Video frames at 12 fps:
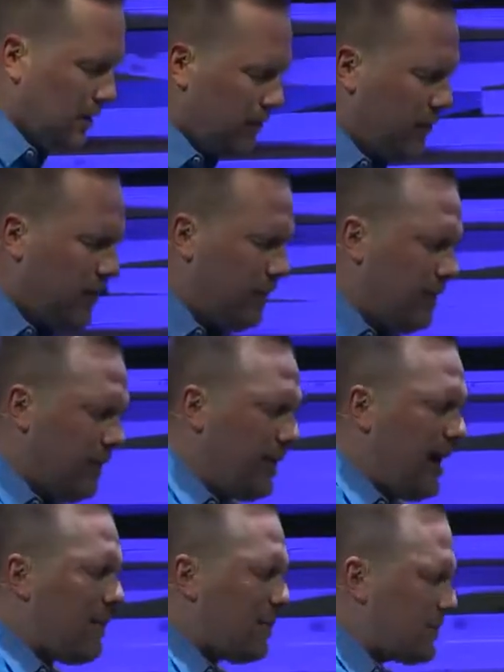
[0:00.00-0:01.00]
for the
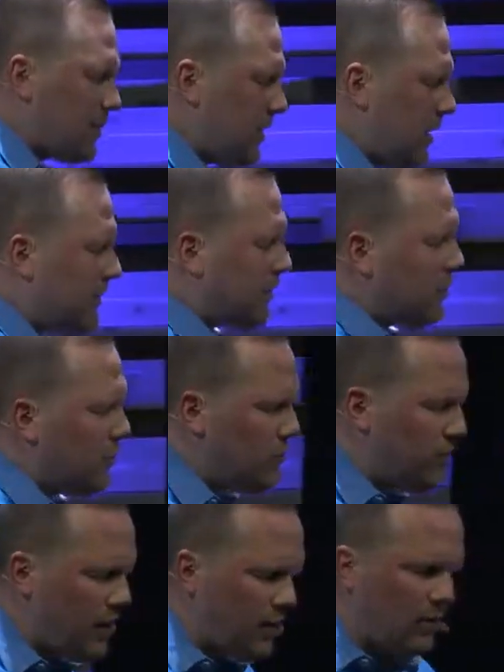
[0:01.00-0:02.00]
opportunity of a new
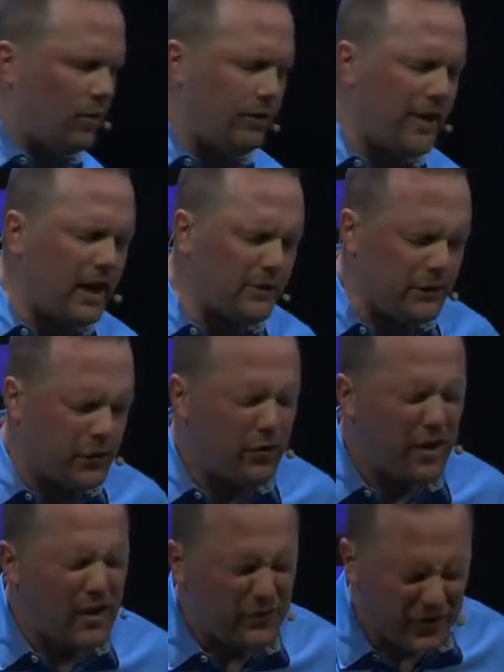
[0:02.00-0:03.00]
year, Lord. Thank you for
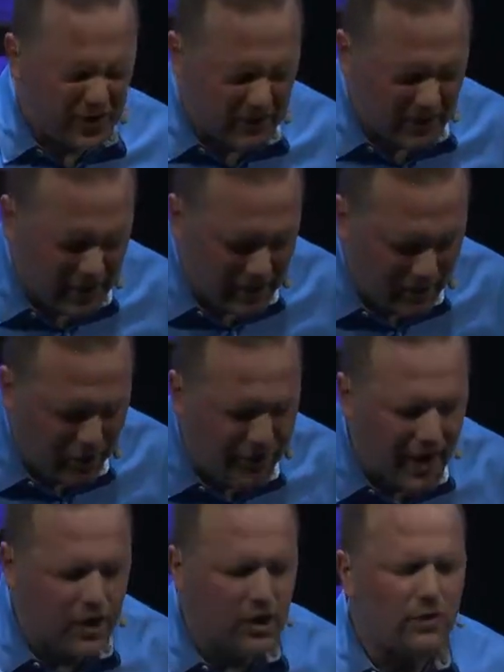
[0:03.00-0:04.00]
2016. We
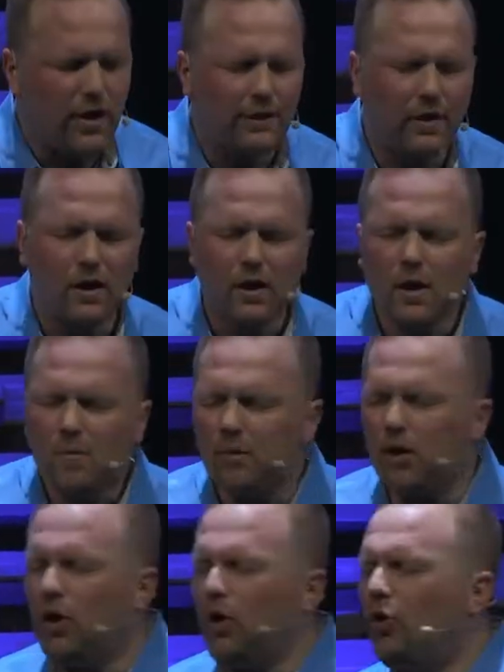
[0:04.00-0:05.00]
thank you that the
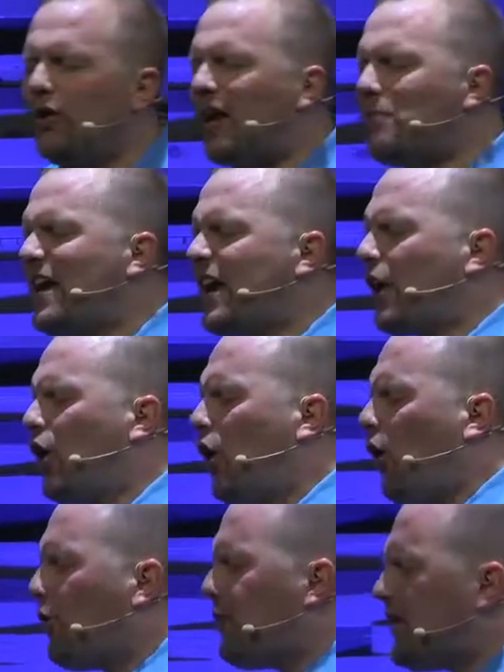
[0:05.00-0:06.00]
behold, I'm making
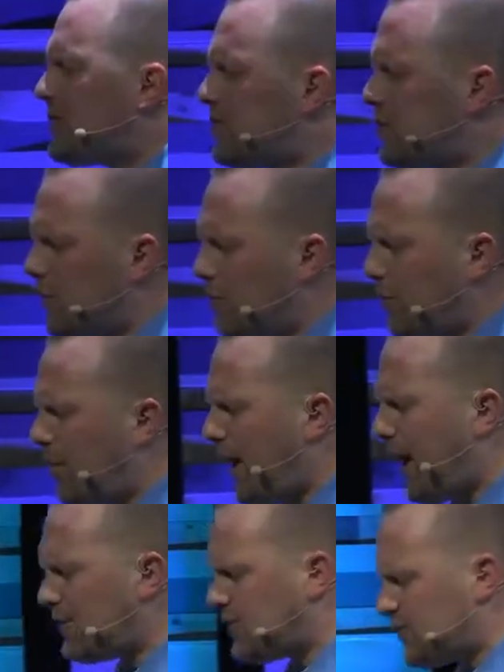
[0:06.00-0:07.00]
all things new. The
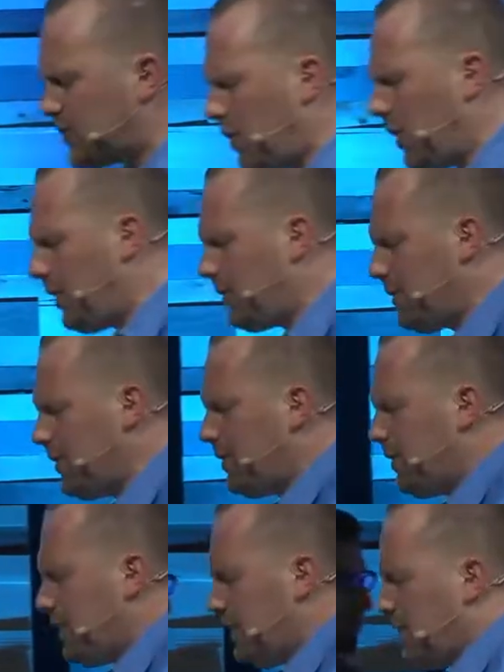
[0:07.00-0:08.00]
past is gone.
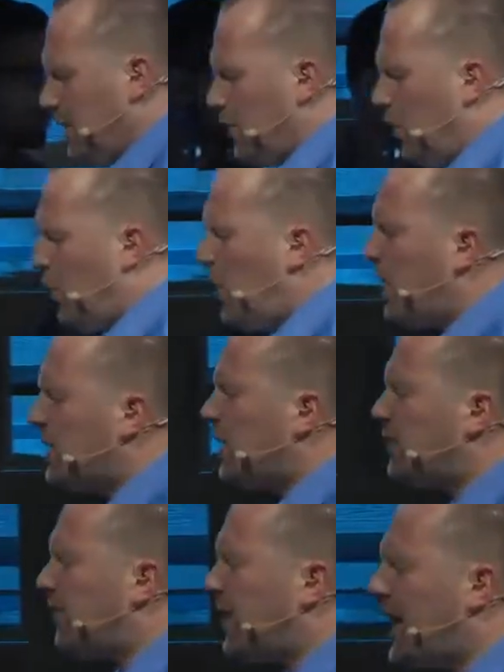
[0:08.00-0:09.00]
Lord, we want to
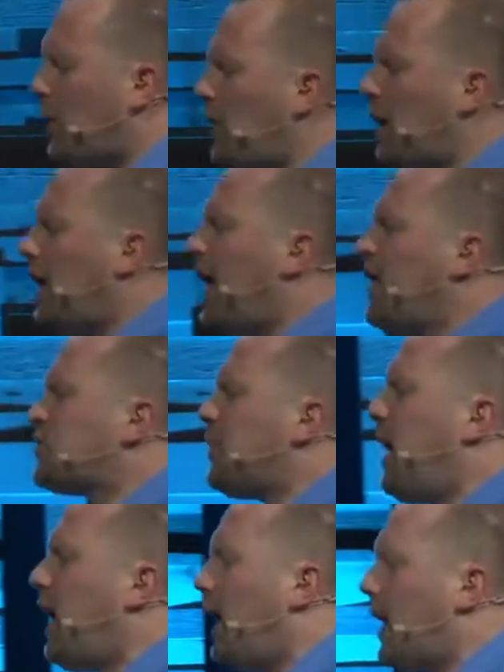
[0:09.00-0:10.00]
forget what lies
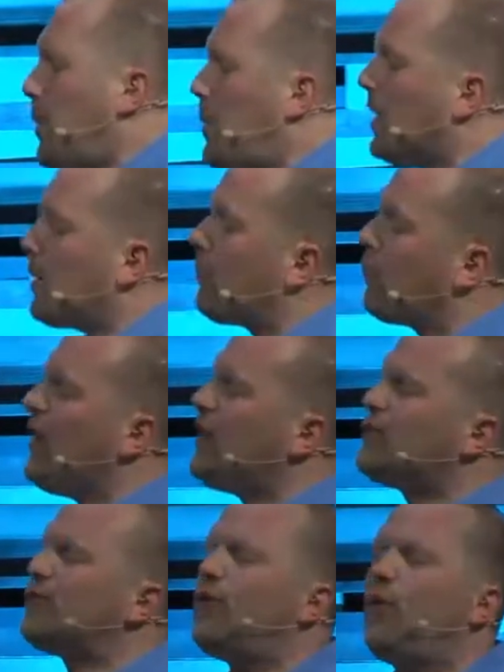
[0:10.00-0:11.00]
behind. We want to press
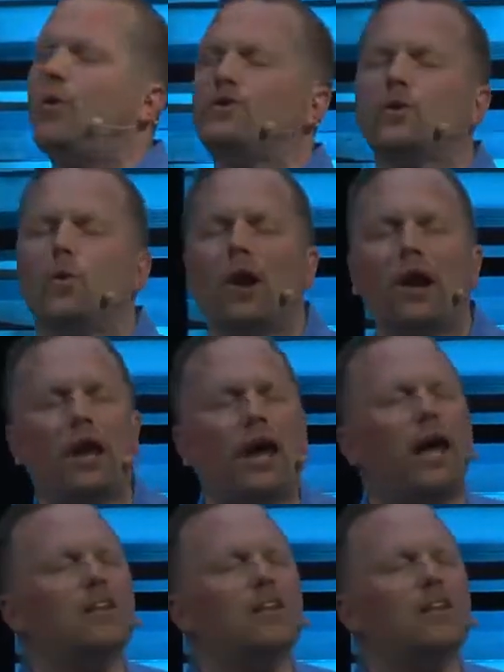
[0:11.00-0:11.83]
forward to what lies